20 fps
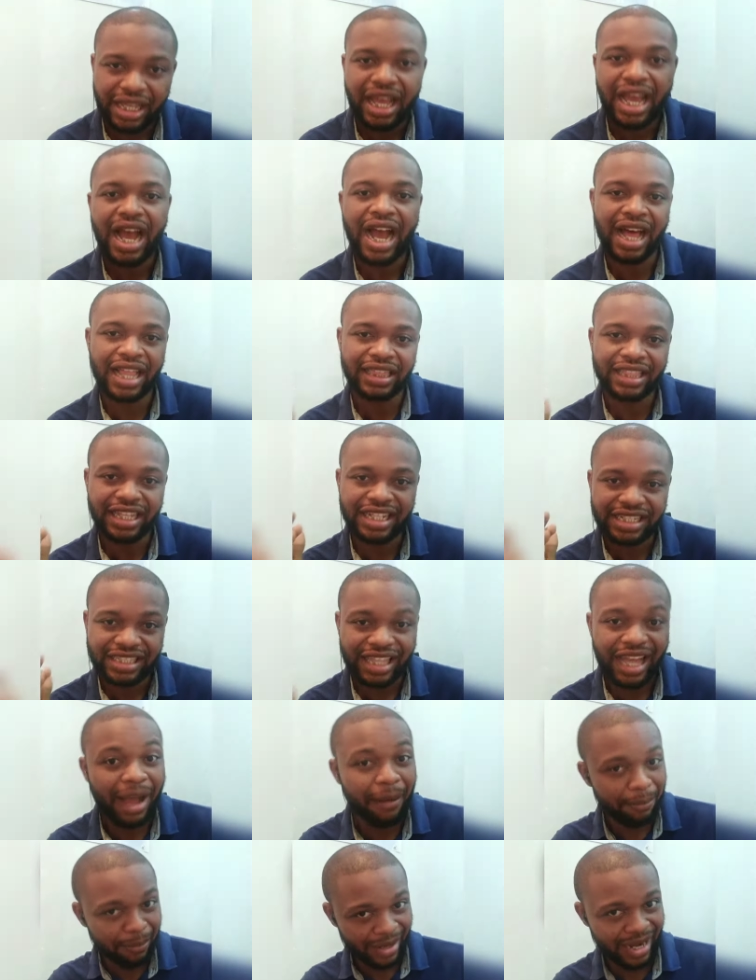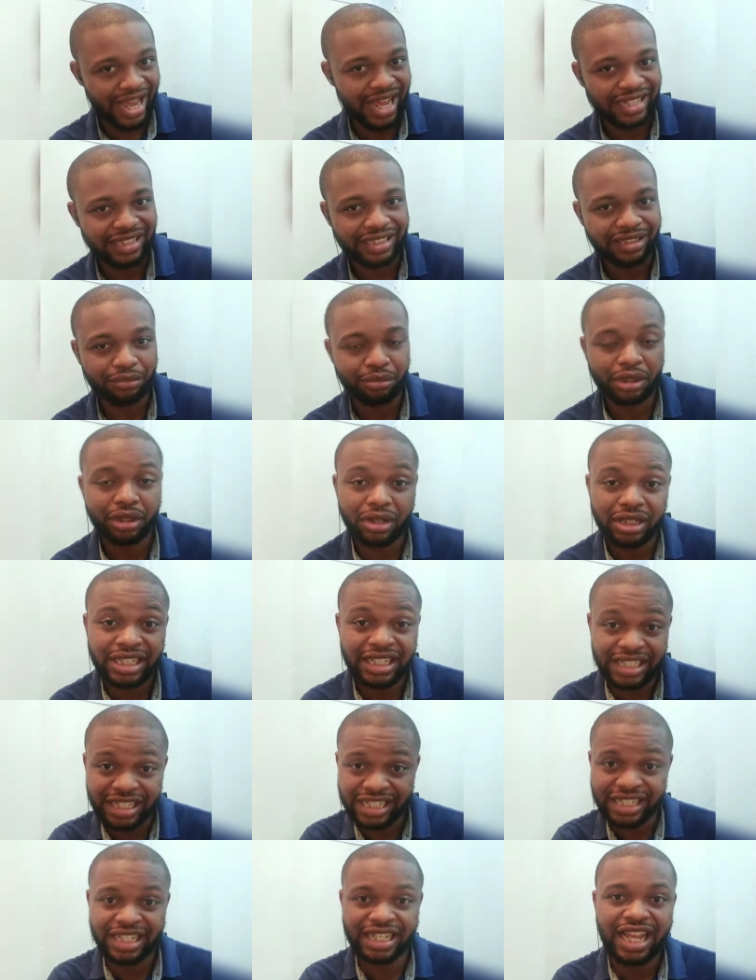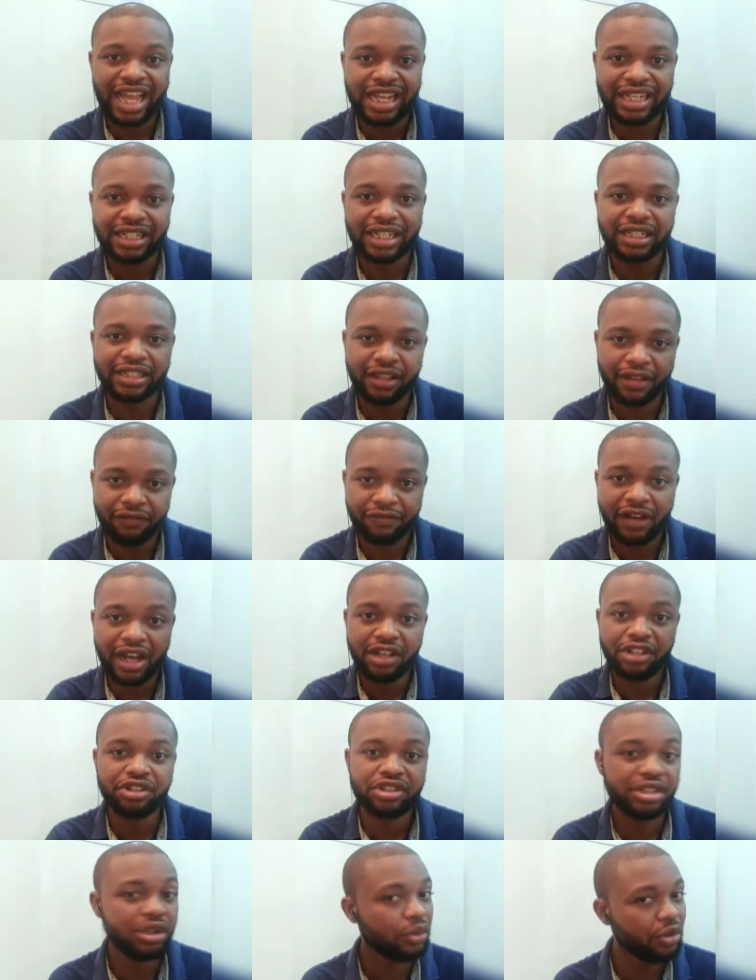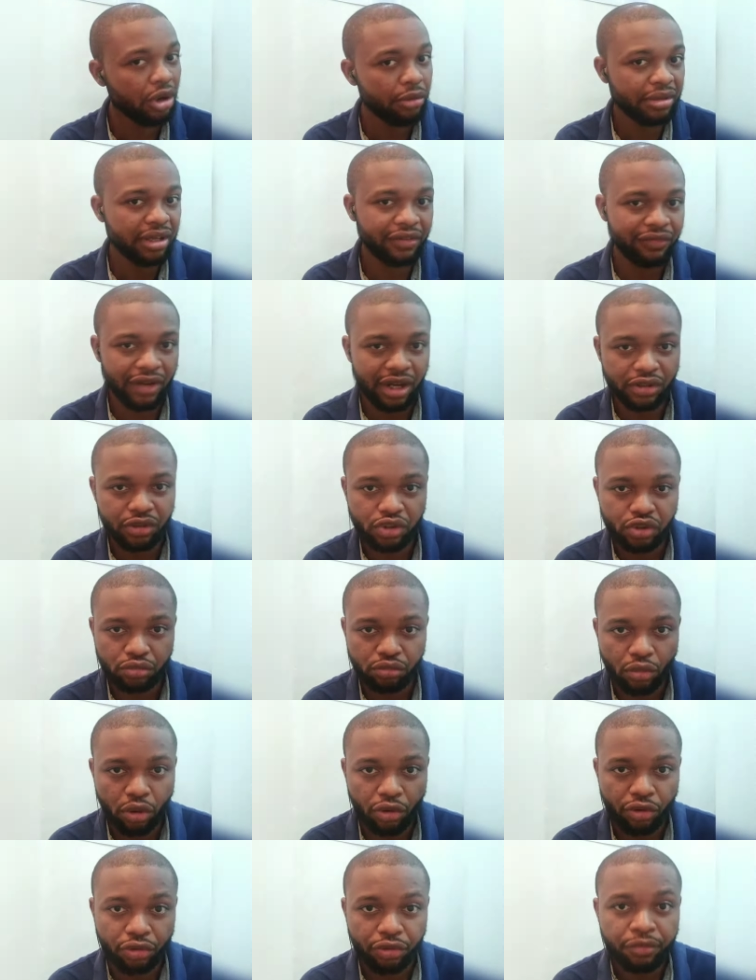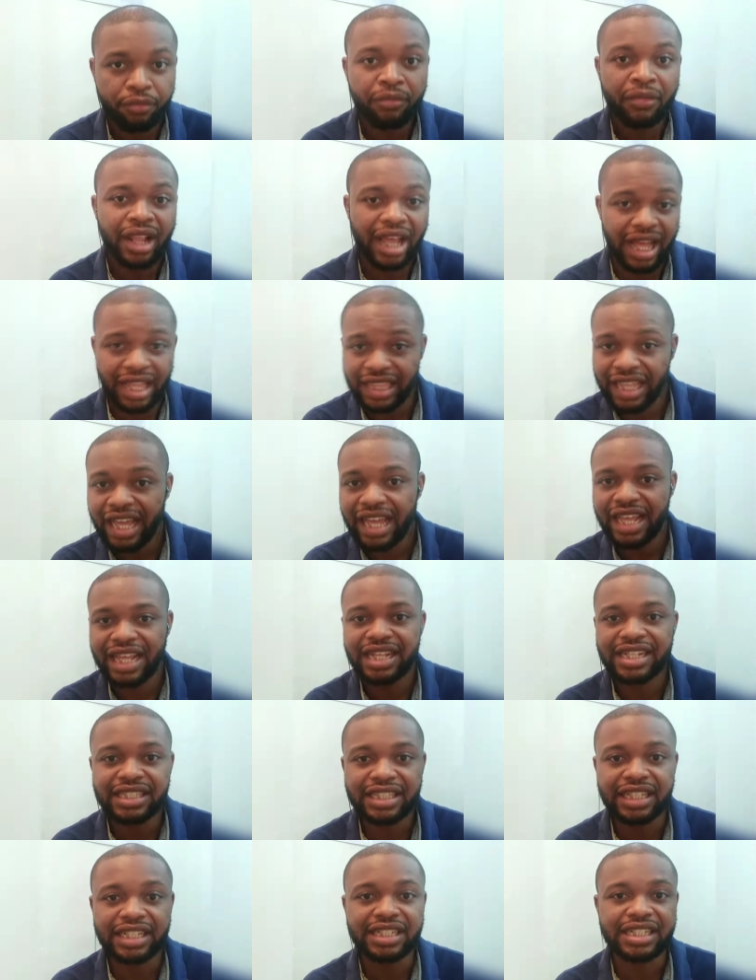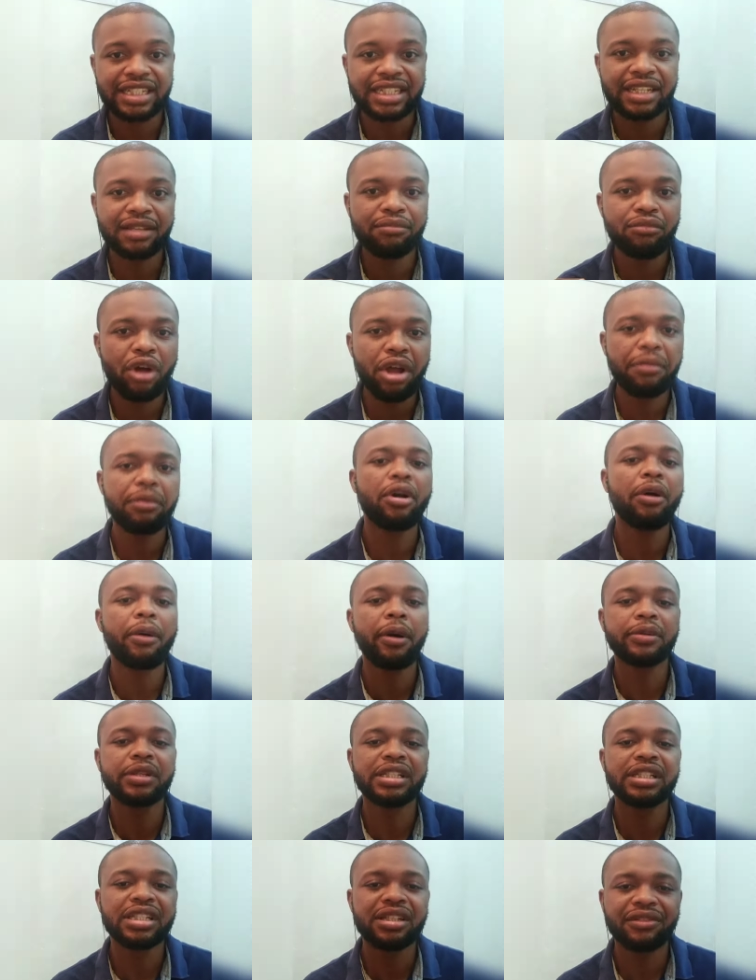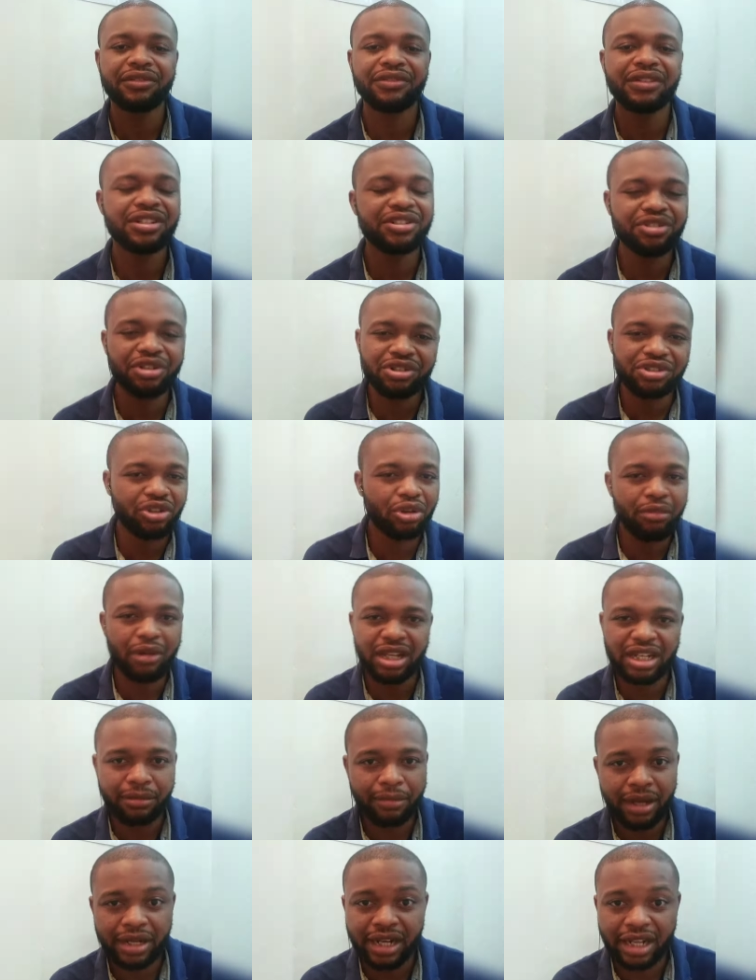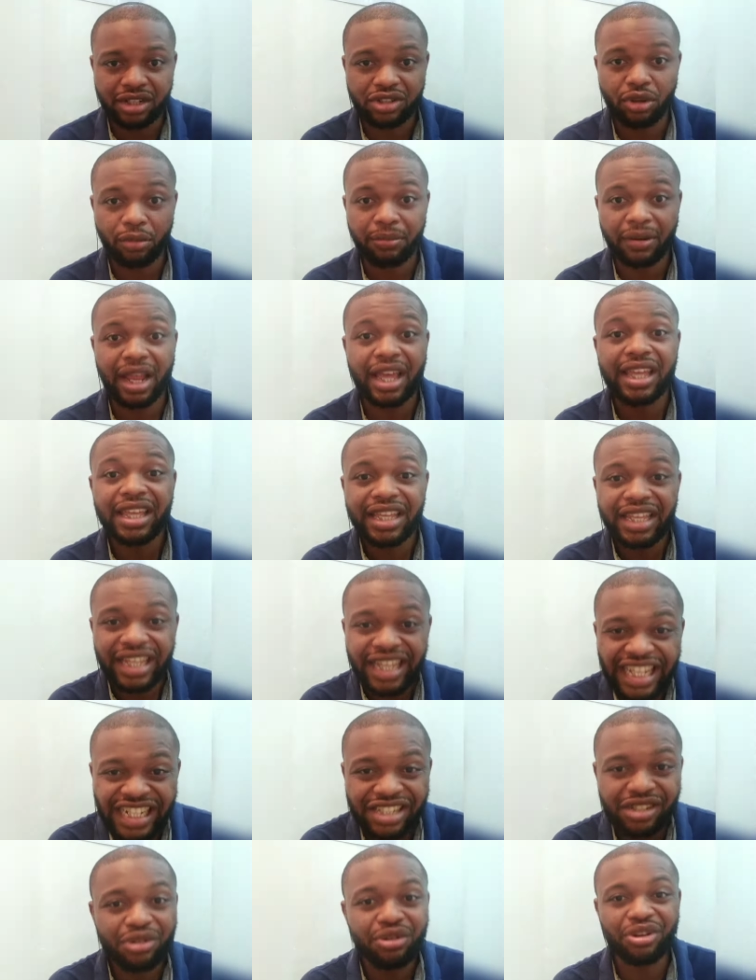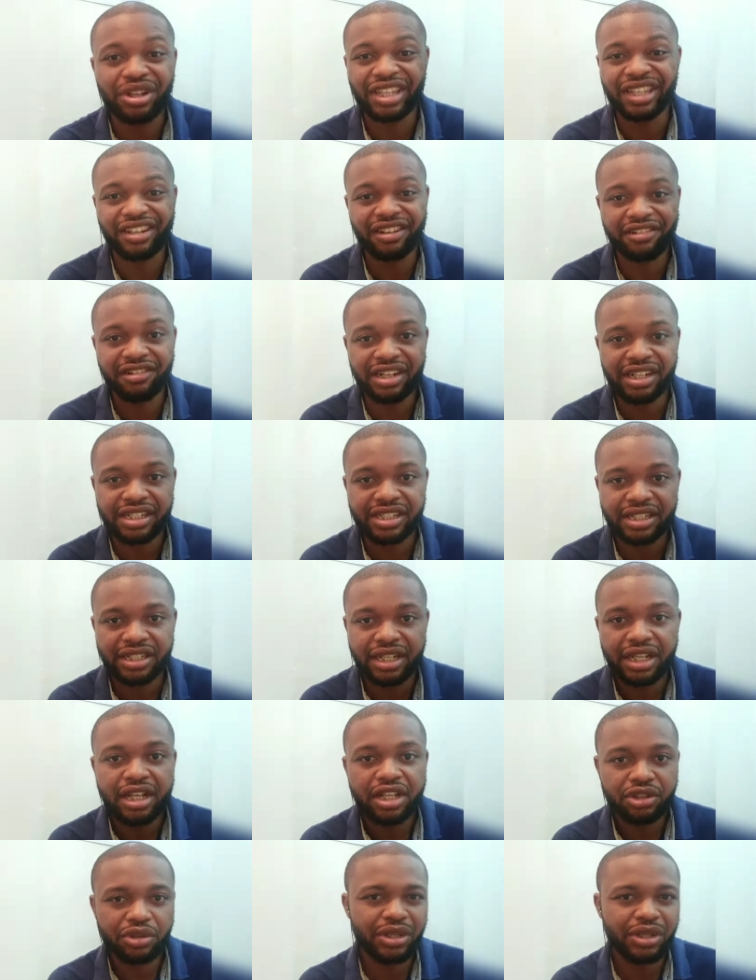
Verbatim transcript: And they start planning because it is land. The value today will not be the value tomorrow. And that estate, the more you become competitive, it's just normal demand and supply. It's going to increase.